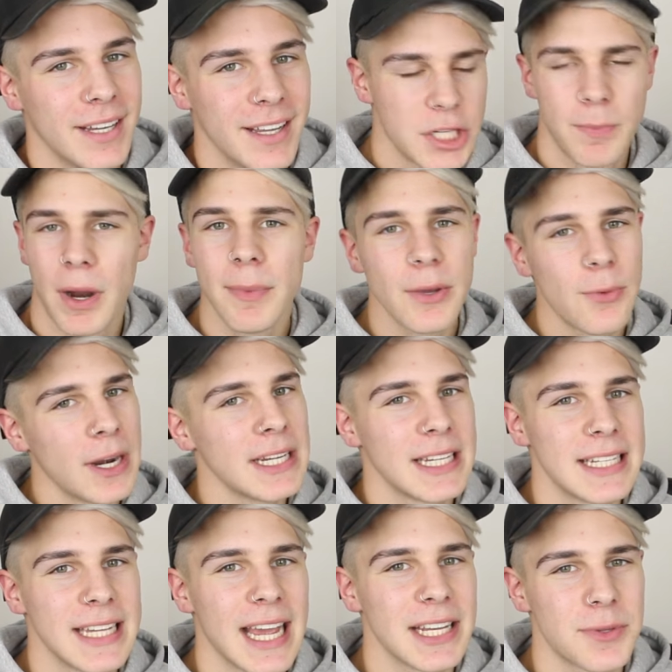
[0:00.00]
She probably wanted to
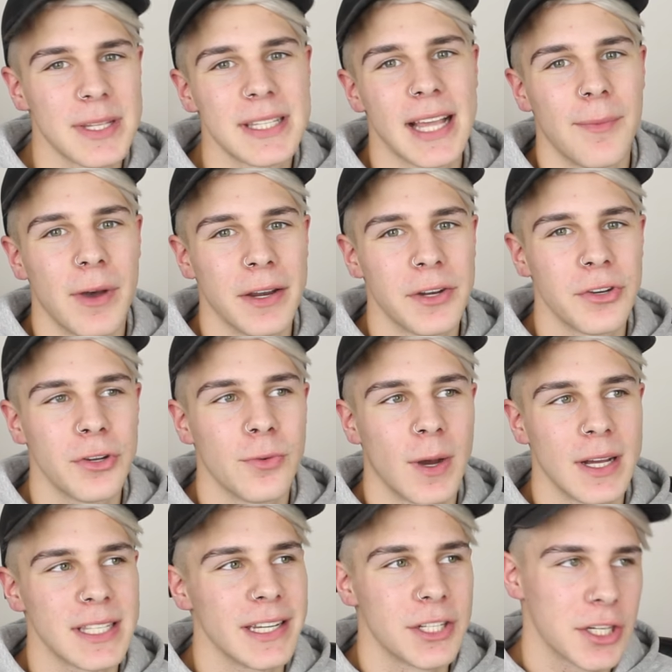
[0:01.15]
dance with someone who
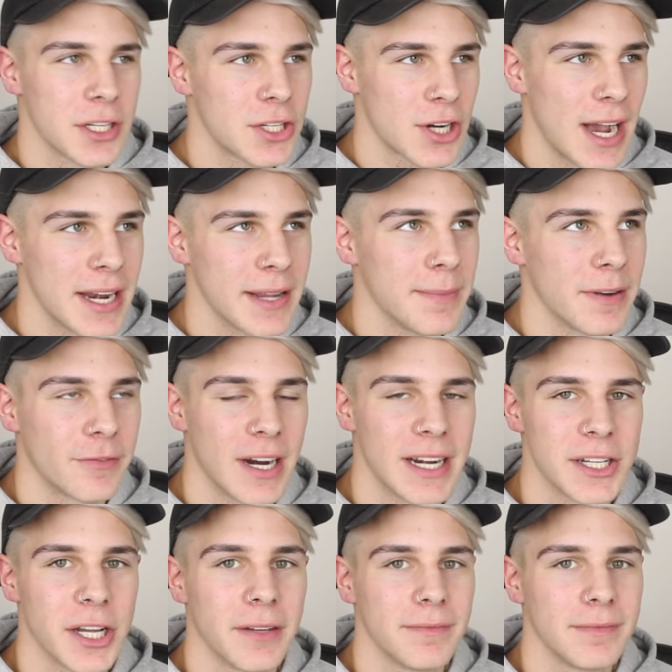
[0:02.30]
wasn't just trying to befriend
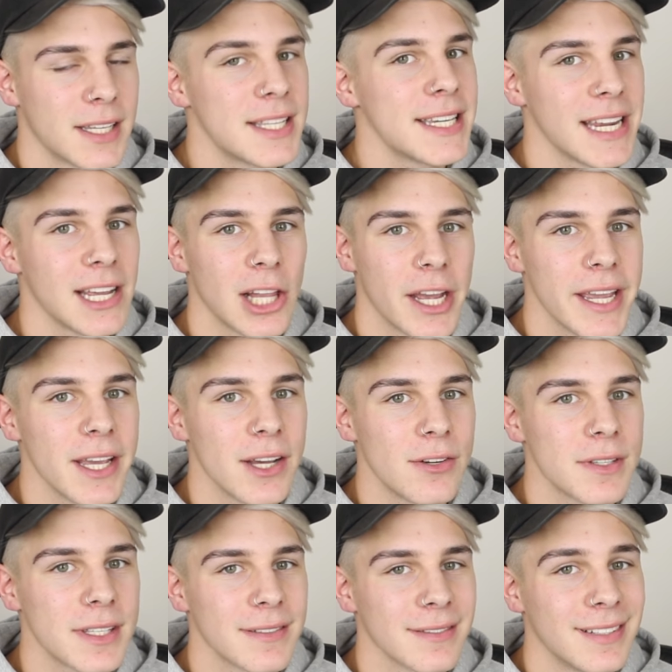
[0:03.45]
her, to steal her
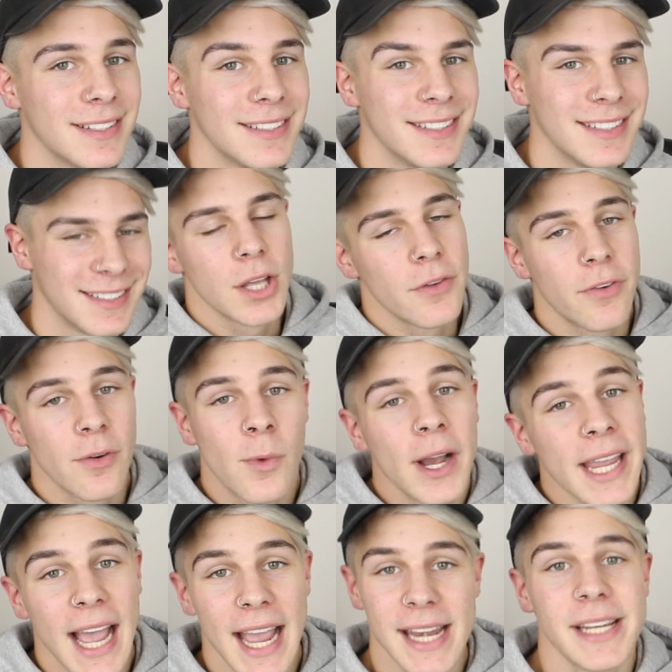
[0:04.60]
heels. So from what
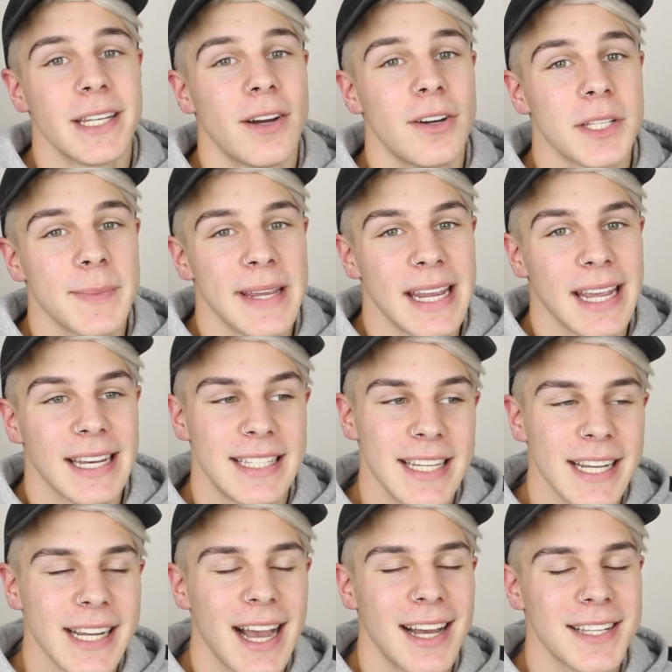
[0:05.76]
Katie tells me,
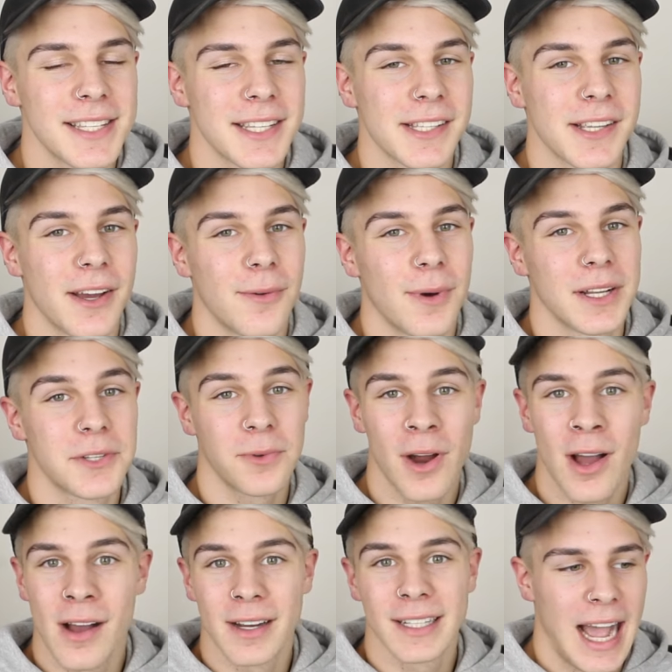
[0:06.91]
Dick asks her what's
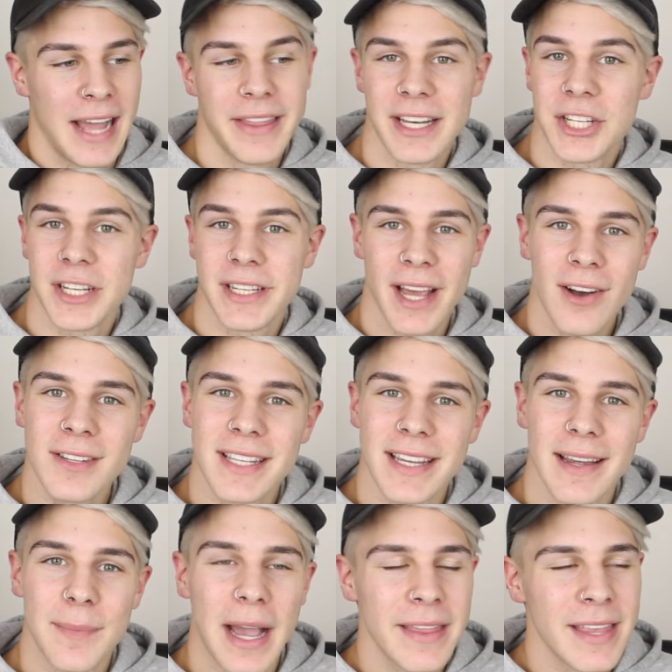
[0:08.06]
wrong, and then she tells
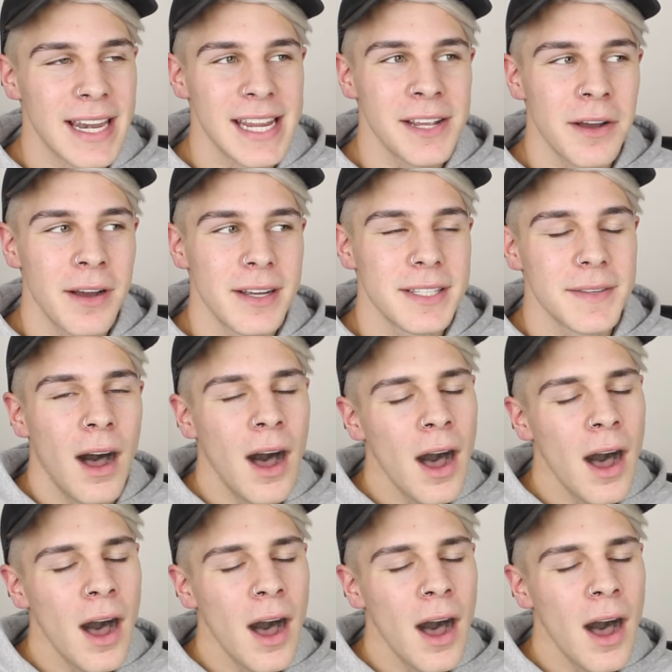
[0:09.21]
him, and then he goes,